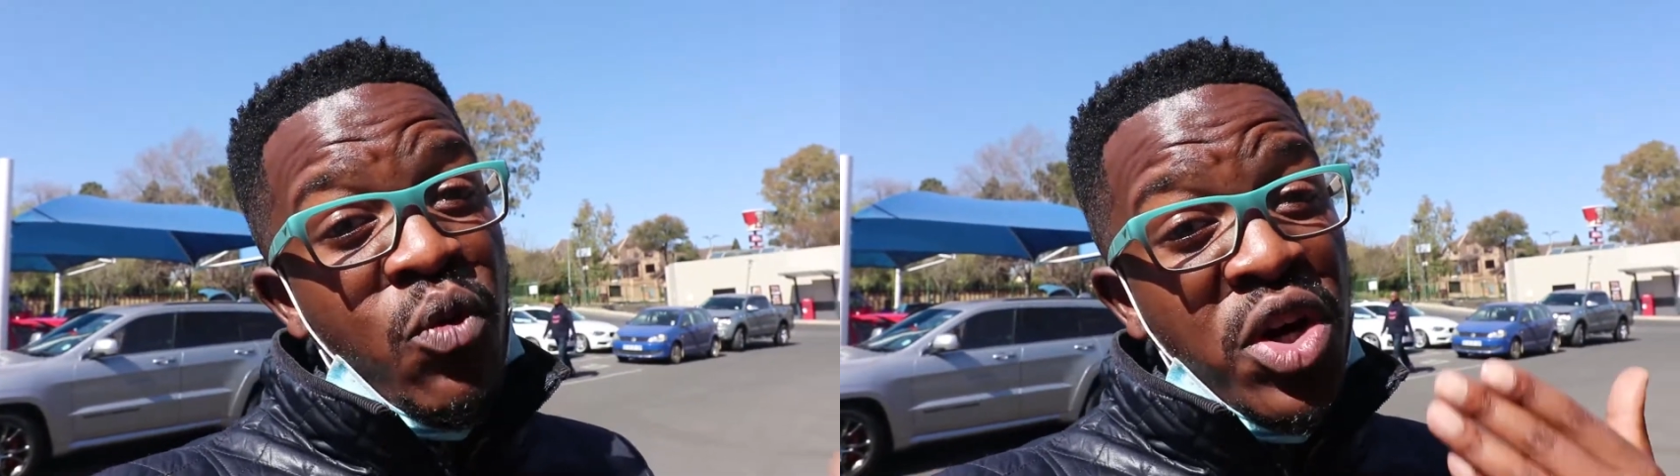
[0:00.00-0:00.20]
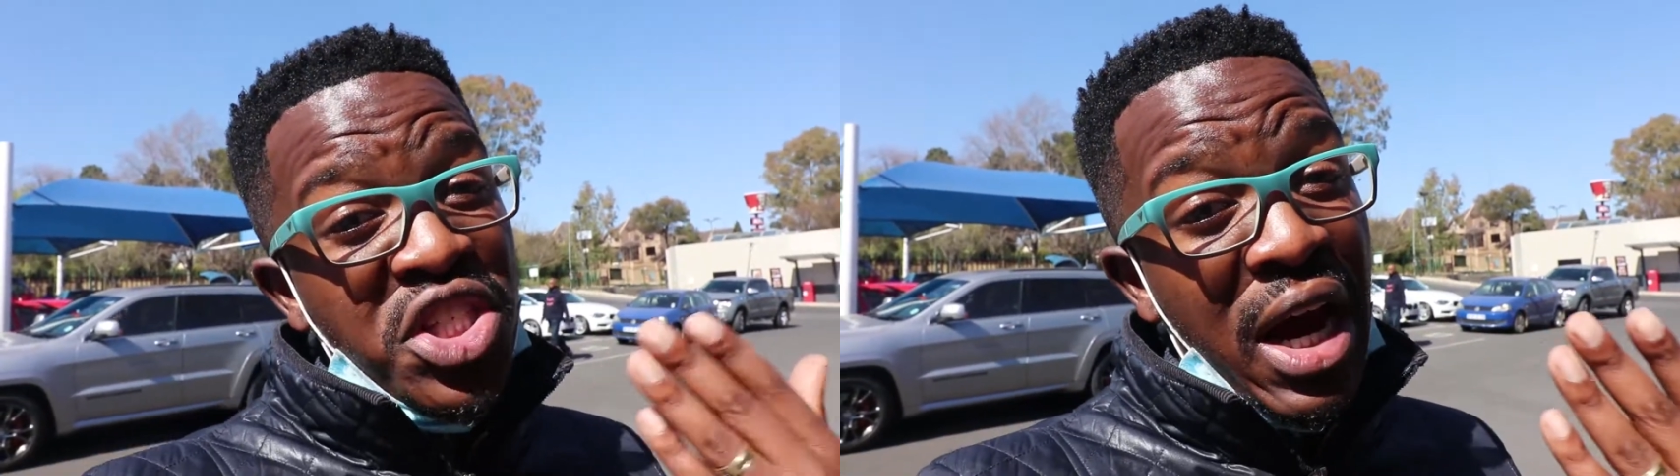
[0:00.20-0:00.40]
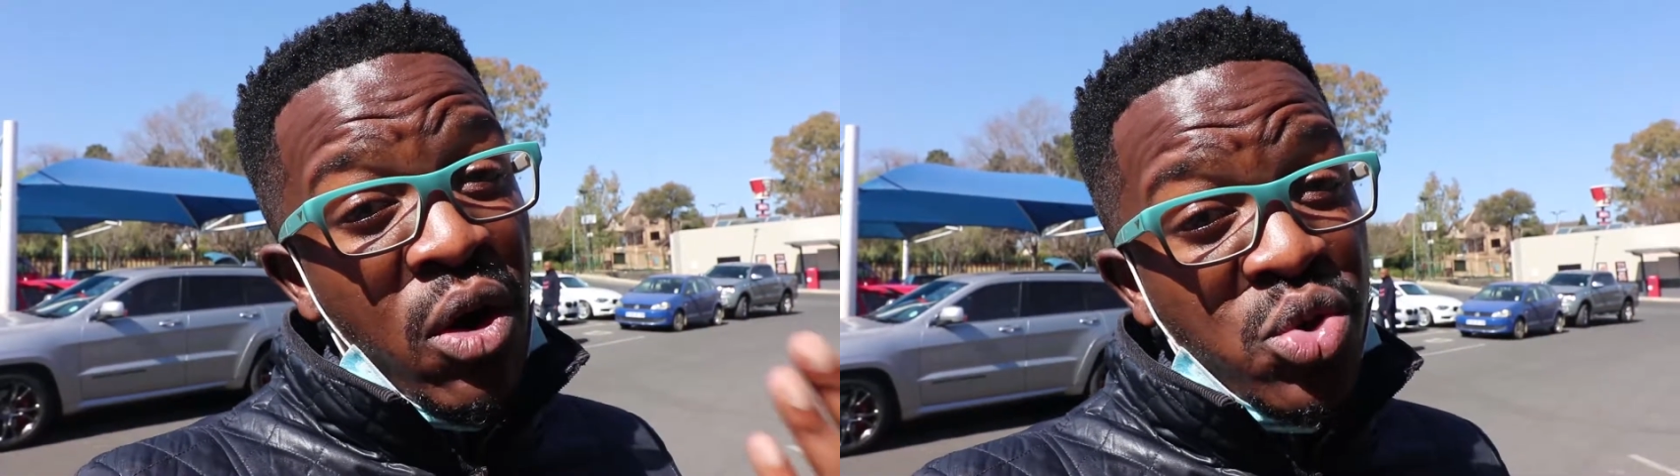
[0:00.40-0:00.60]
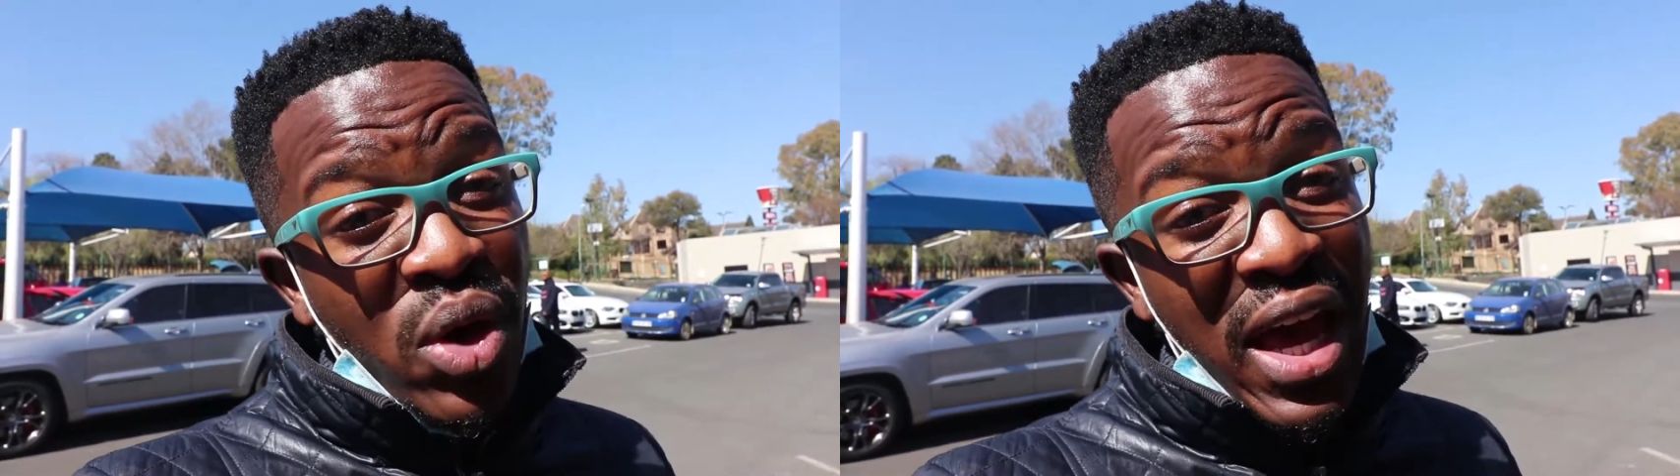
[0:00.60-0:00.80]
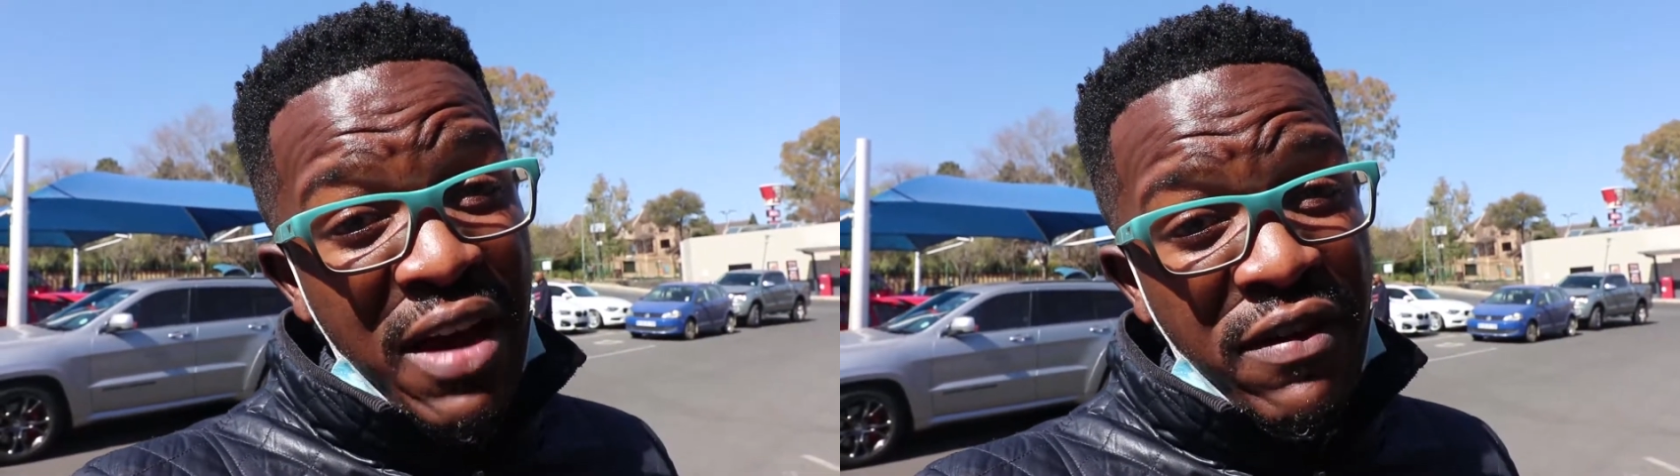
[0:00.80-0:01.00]
which I
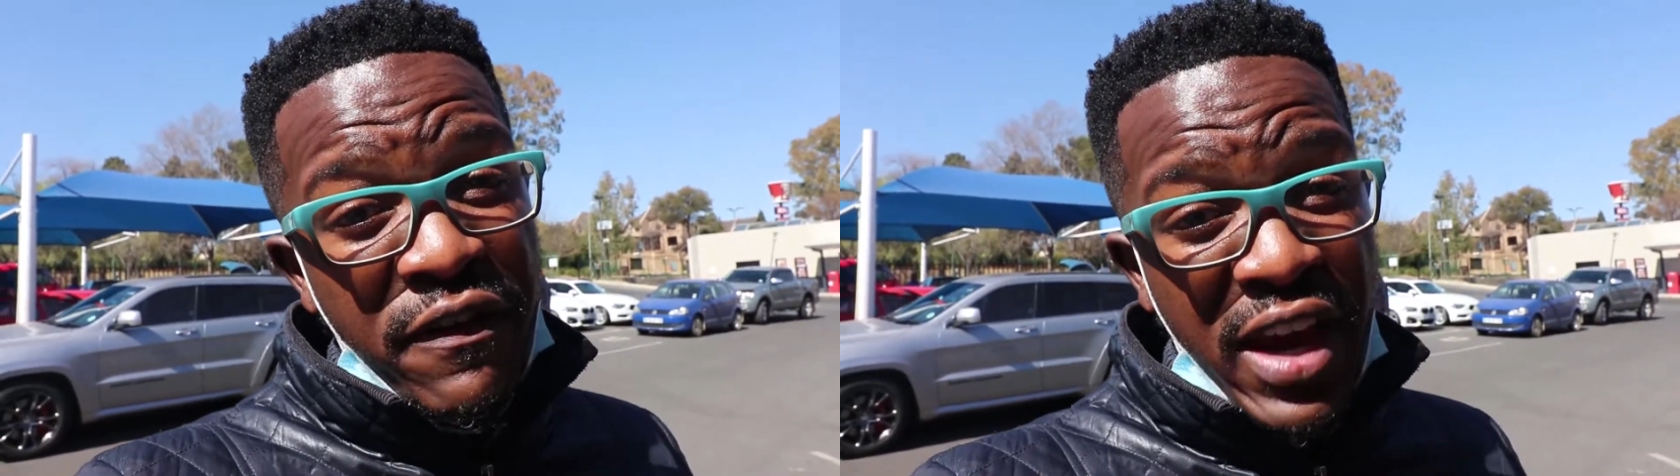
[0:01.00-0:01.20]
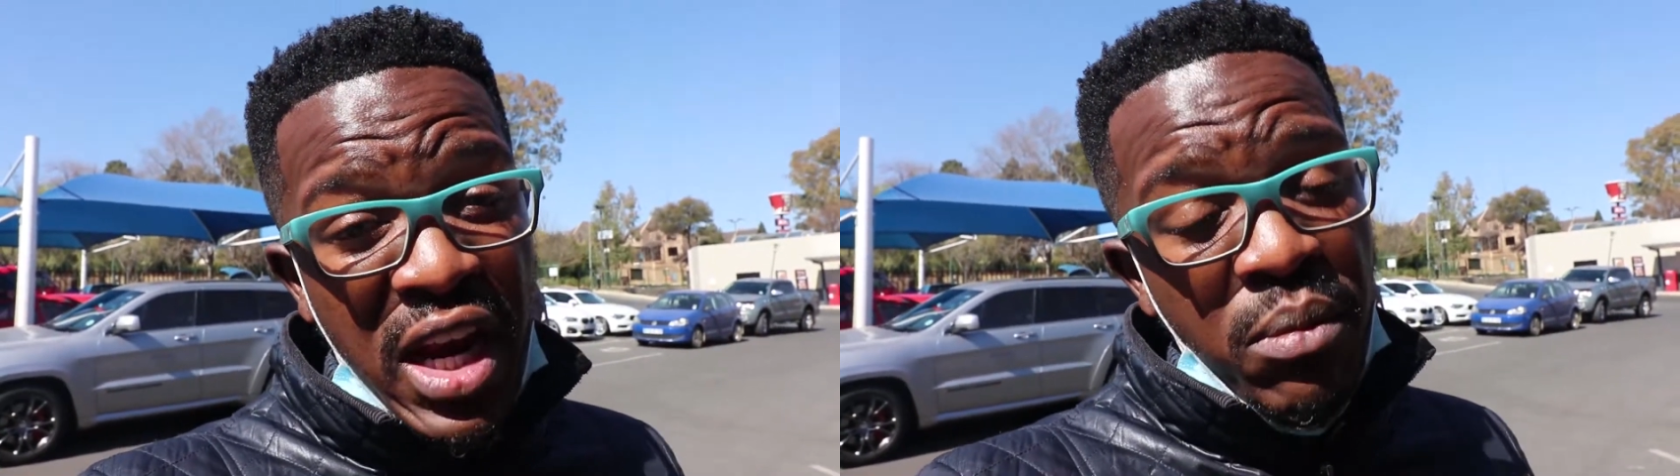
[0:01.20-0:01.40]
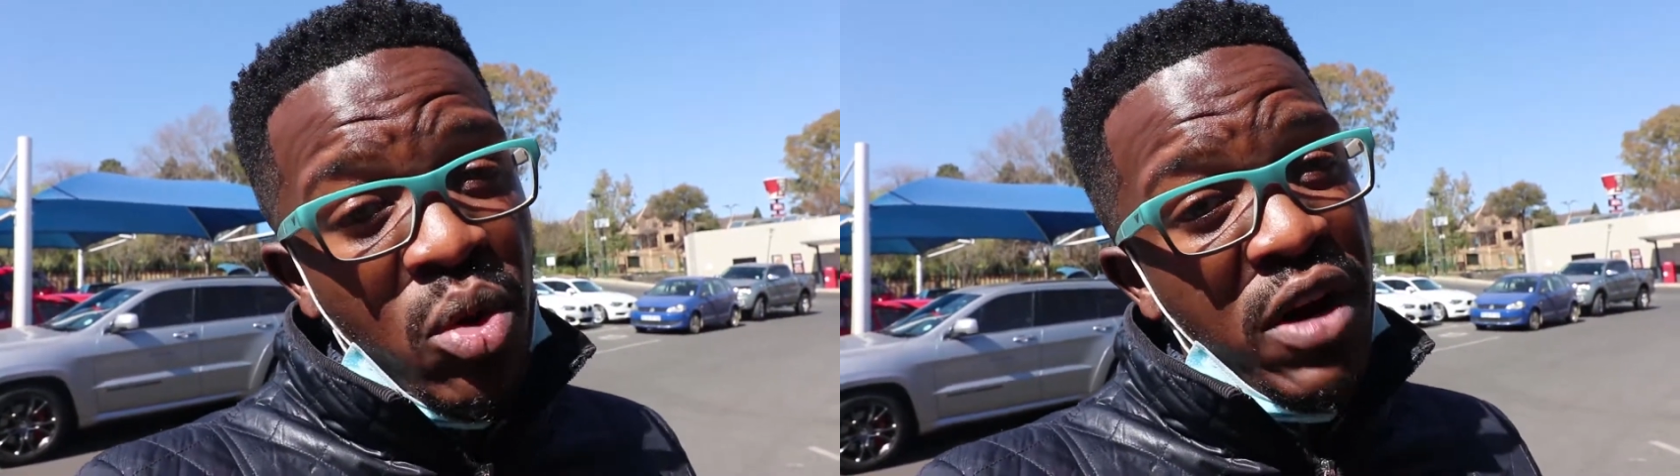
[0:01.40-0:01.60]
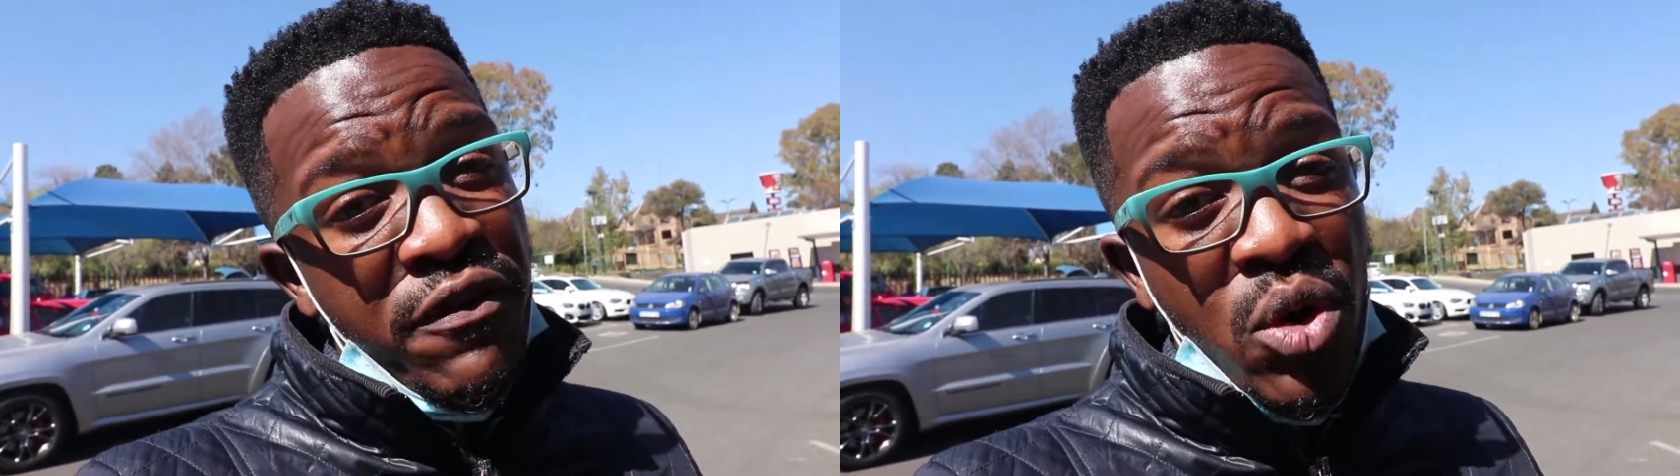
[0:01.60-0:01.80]
also have available if